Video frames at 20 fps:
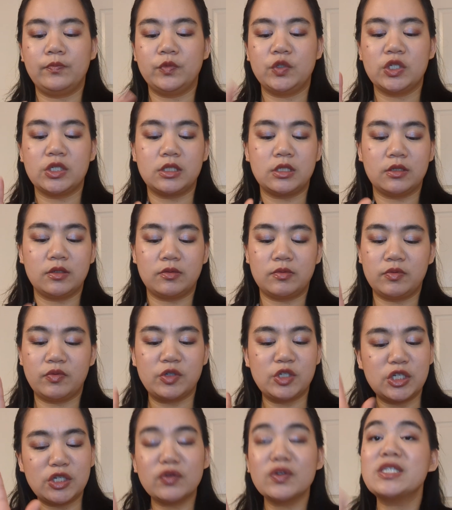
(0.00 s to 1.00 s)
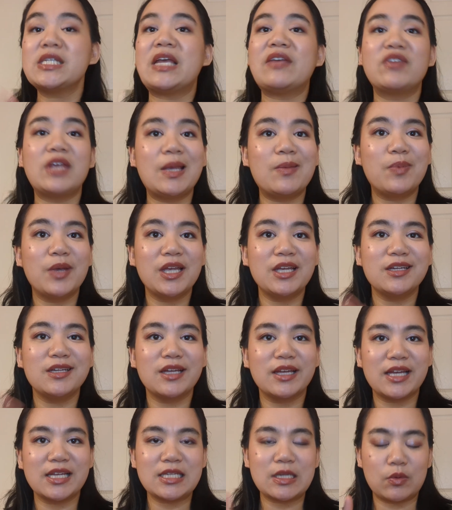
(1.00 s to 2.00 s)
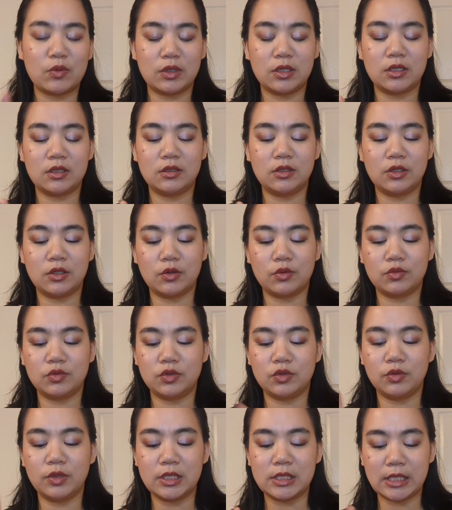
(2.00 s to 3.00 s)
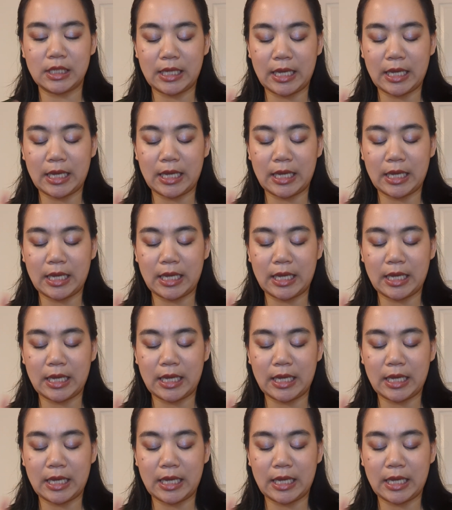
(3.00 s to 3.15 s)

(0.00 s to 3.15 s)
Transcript: just for safekeeping in case I want to, you know, do this